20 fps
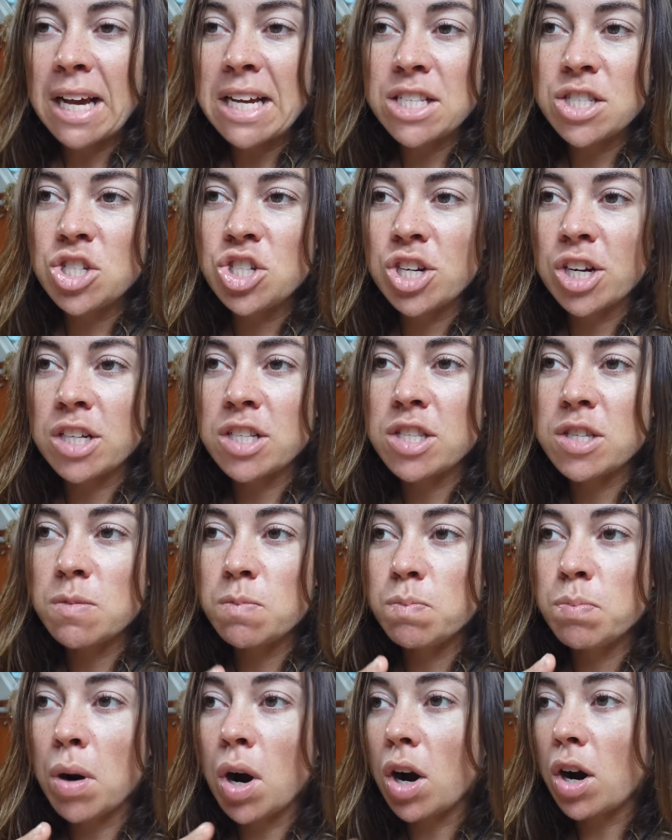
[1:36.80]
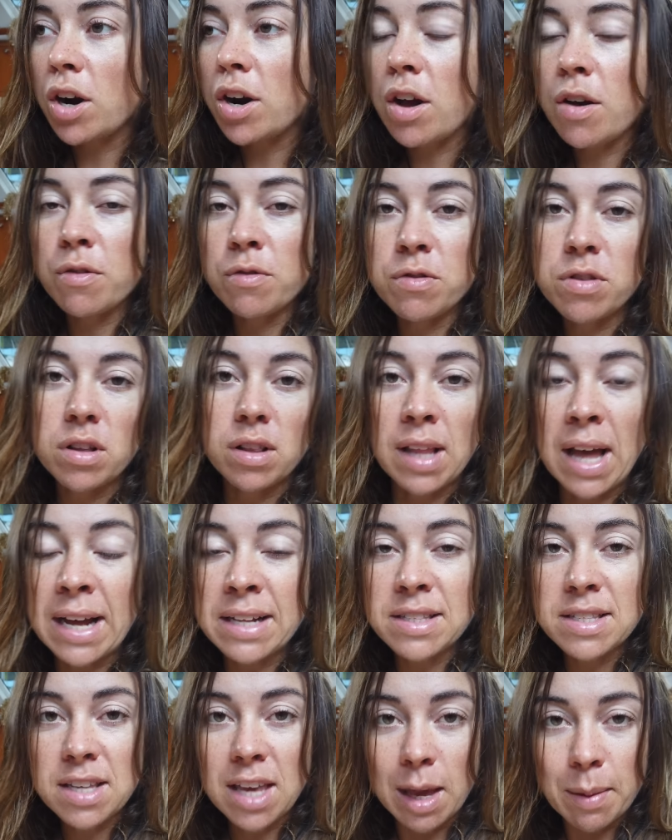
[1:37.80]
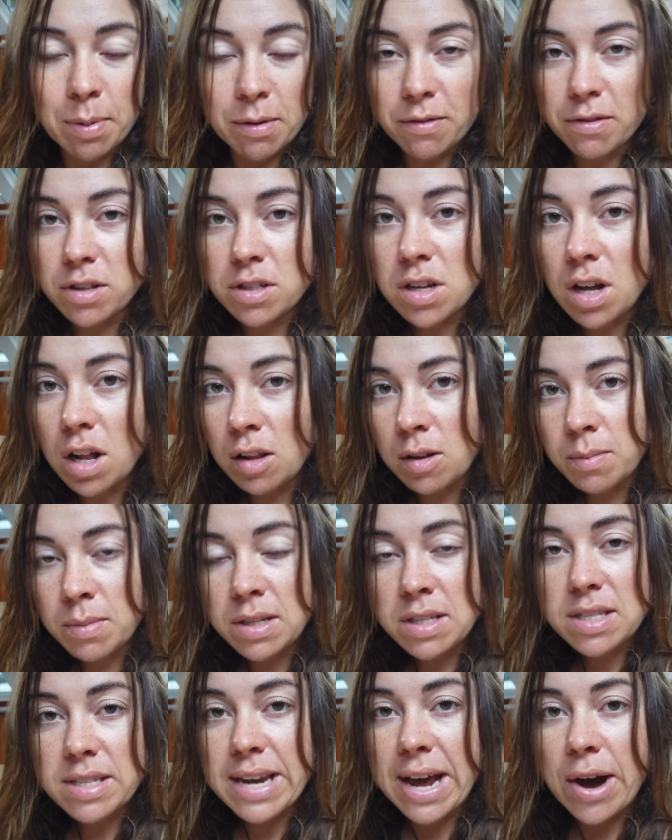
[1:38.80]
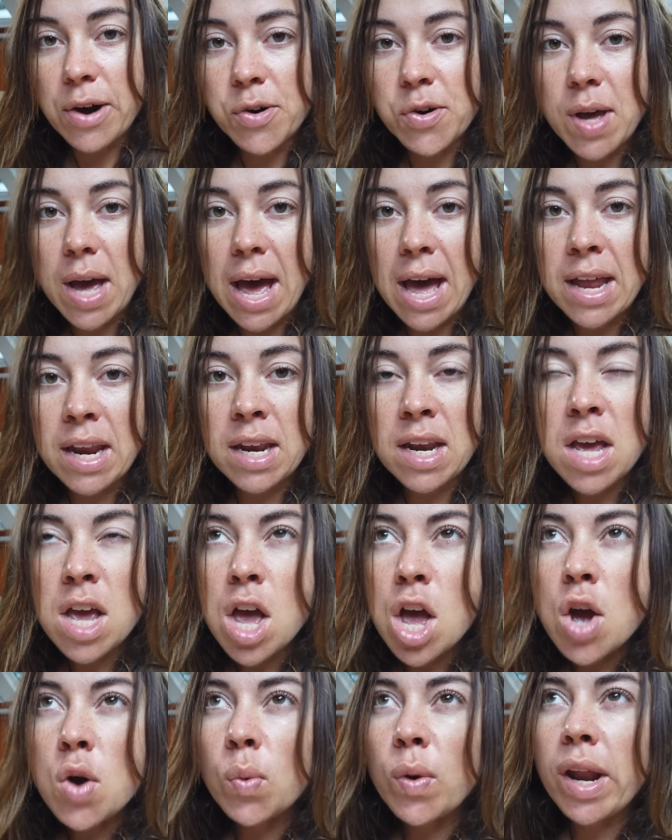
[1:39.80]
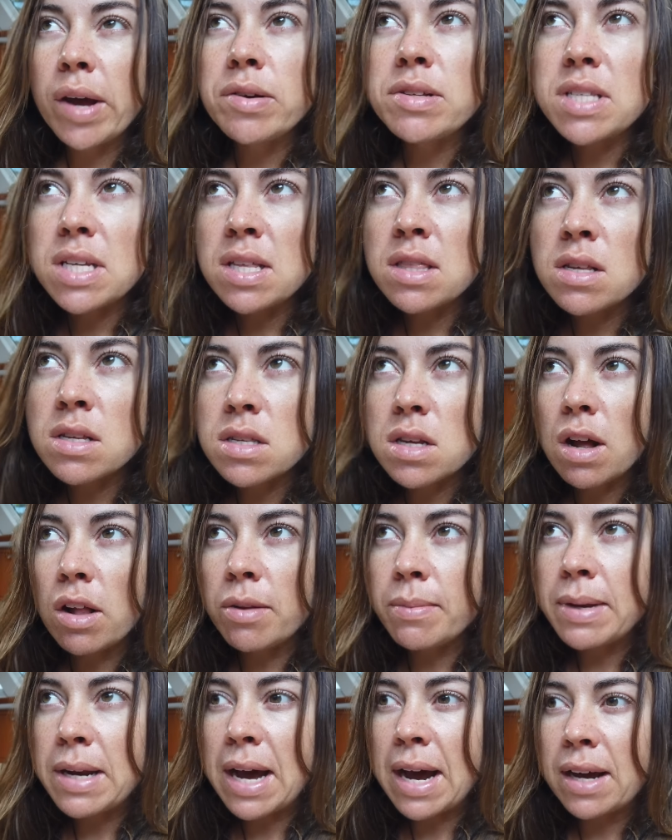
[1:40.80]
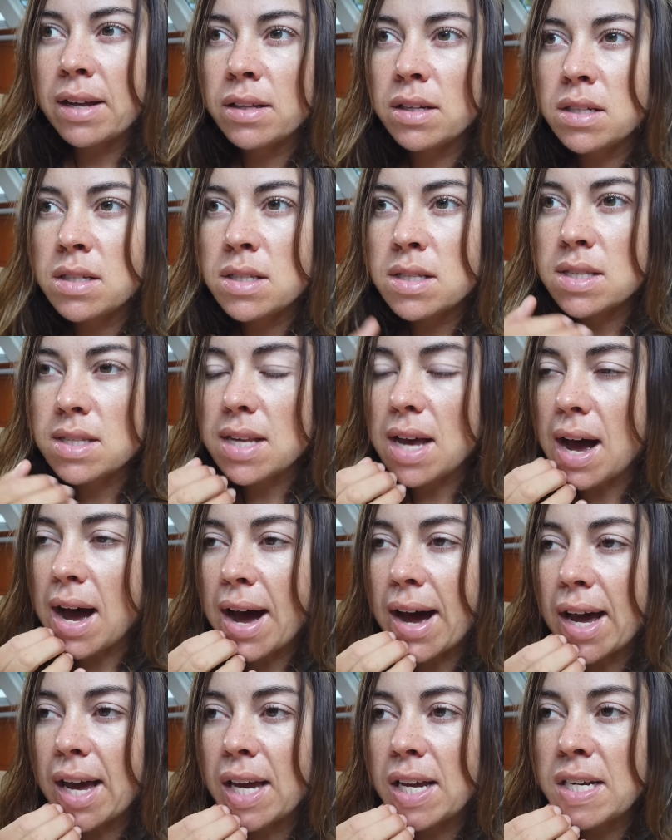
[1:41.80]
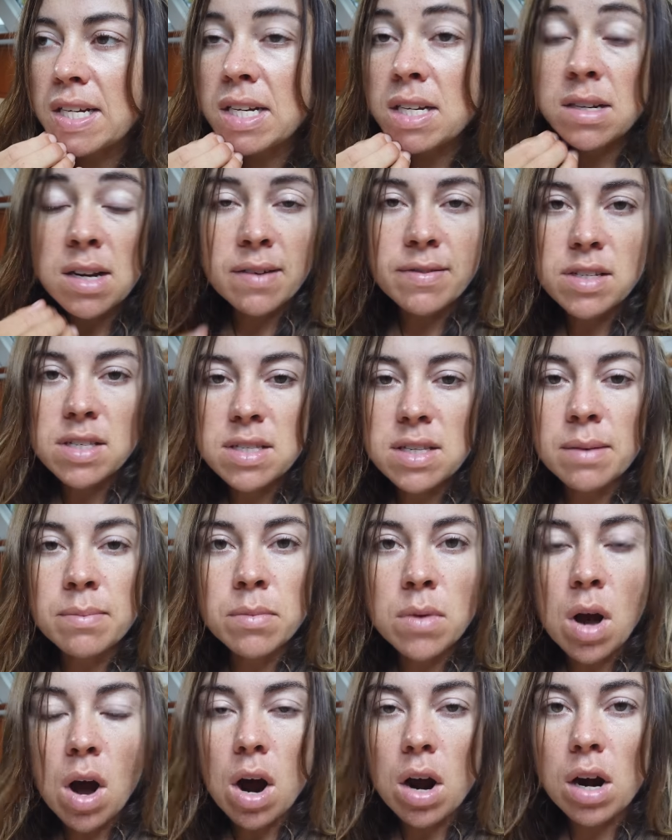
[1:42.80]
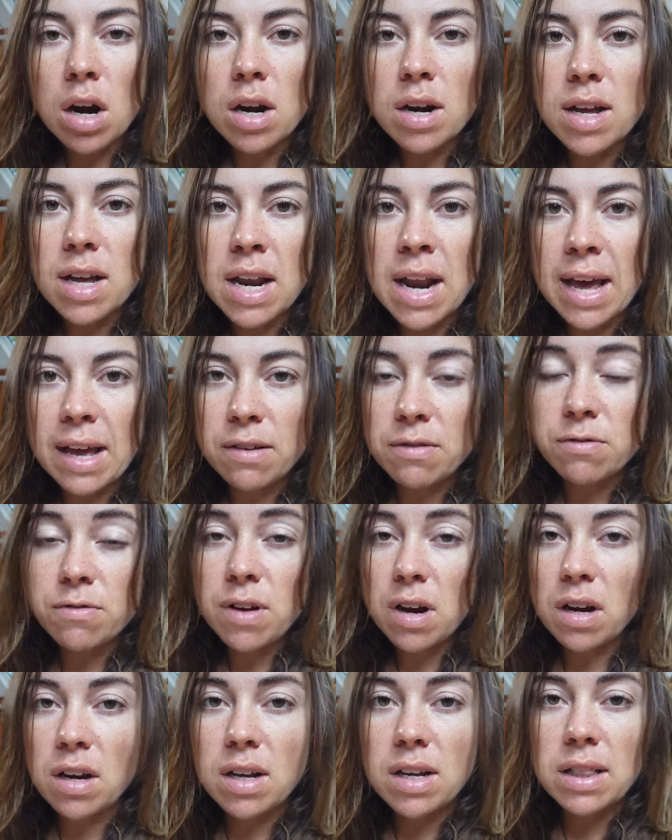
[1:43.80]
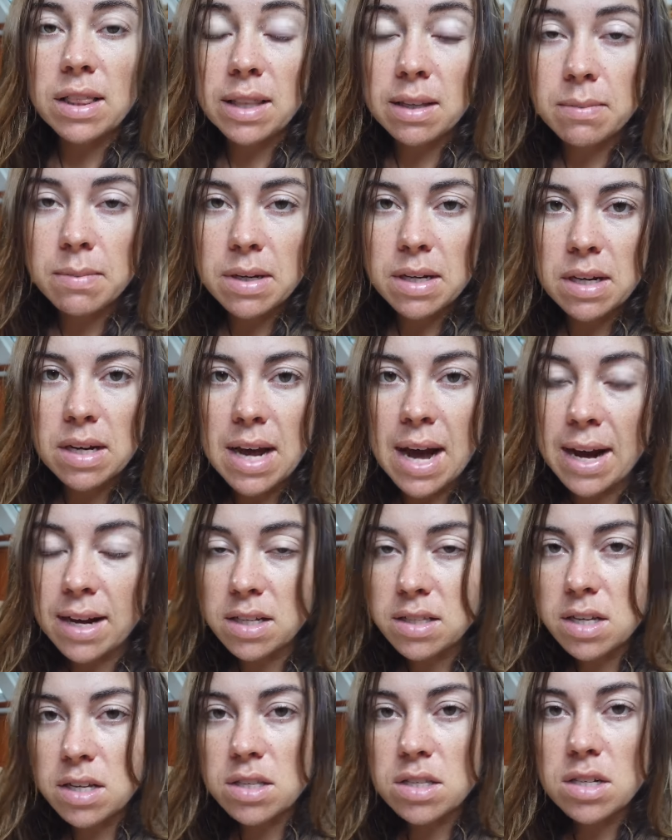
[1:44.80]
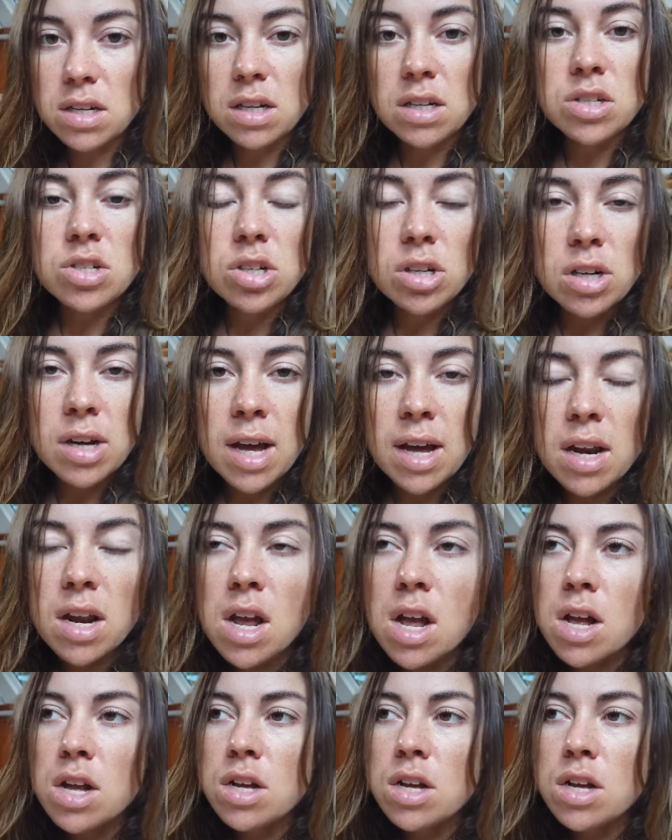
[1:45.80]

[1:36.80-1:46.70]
is just part of the landscape of the Solomons now. And when I was in the Solomon Islands, I didn't have a SIM card and I had very limited access to internet,